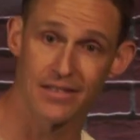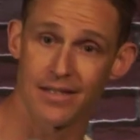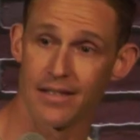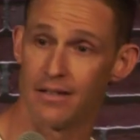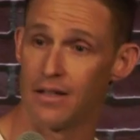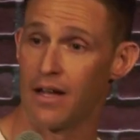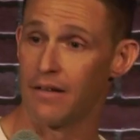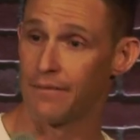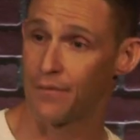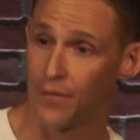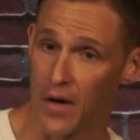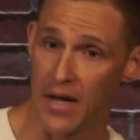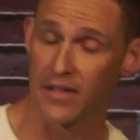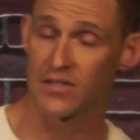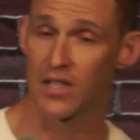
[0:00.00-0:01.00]
and, and
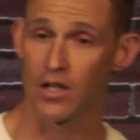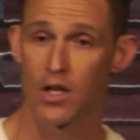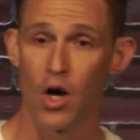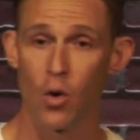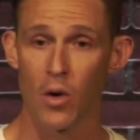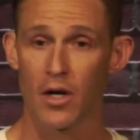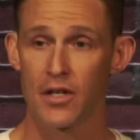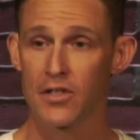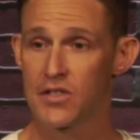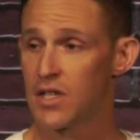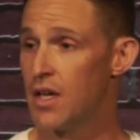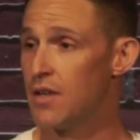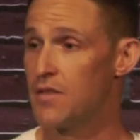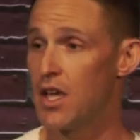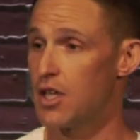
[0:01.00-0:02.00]
friends and coworkers
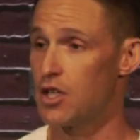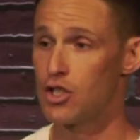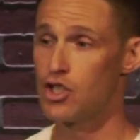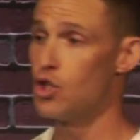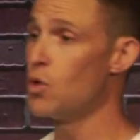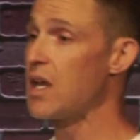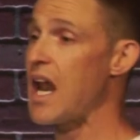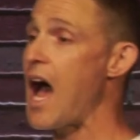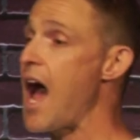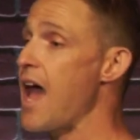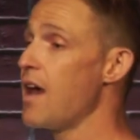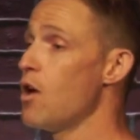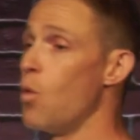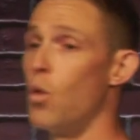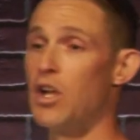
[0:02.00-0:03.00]
that you and I
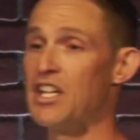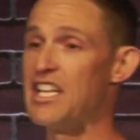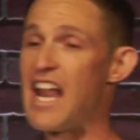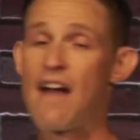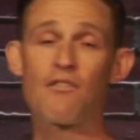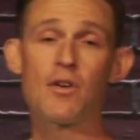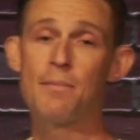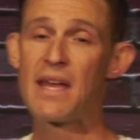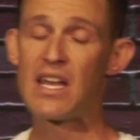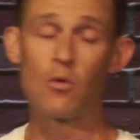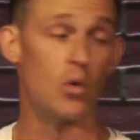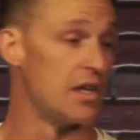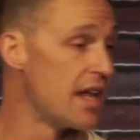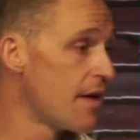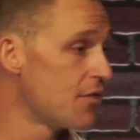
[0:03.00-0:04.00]
will never meet,
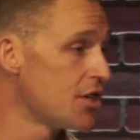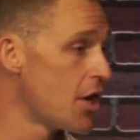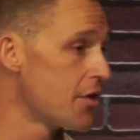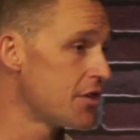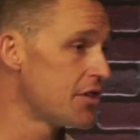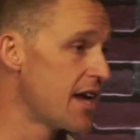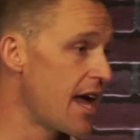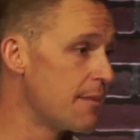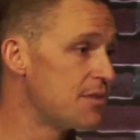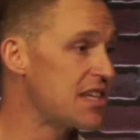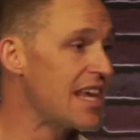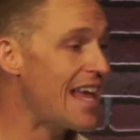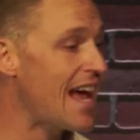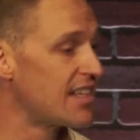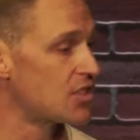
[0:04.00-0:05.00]
will never know their names.
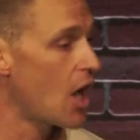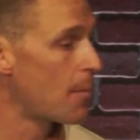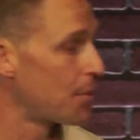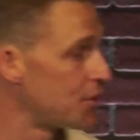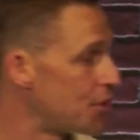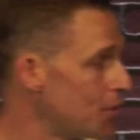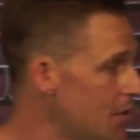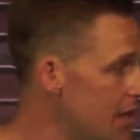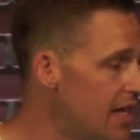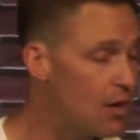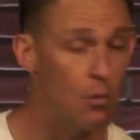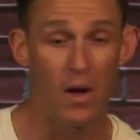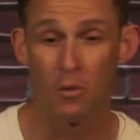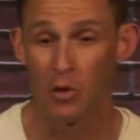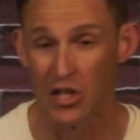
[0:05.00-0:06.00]
He has opportunity
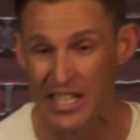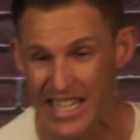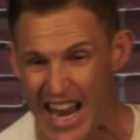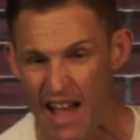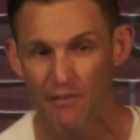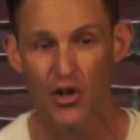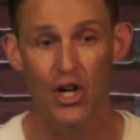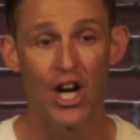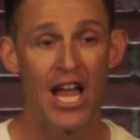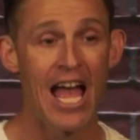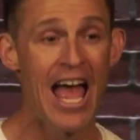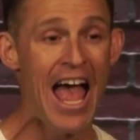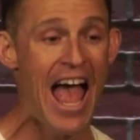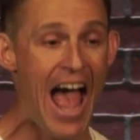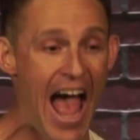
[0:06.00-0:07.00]
we will never
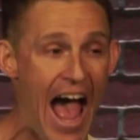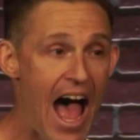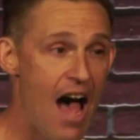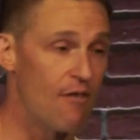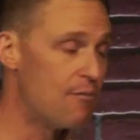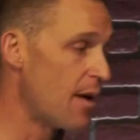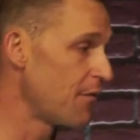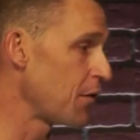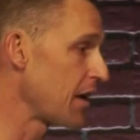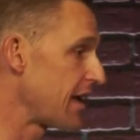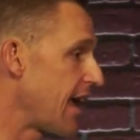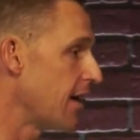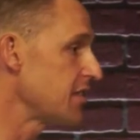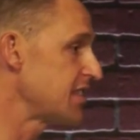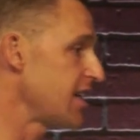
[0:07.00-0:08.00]
have. My friend
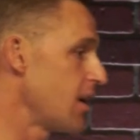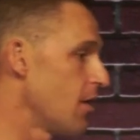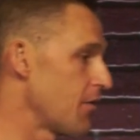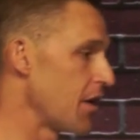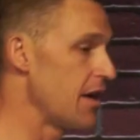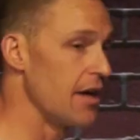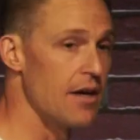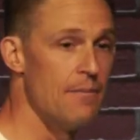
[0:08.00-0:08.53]
Kelsey over here,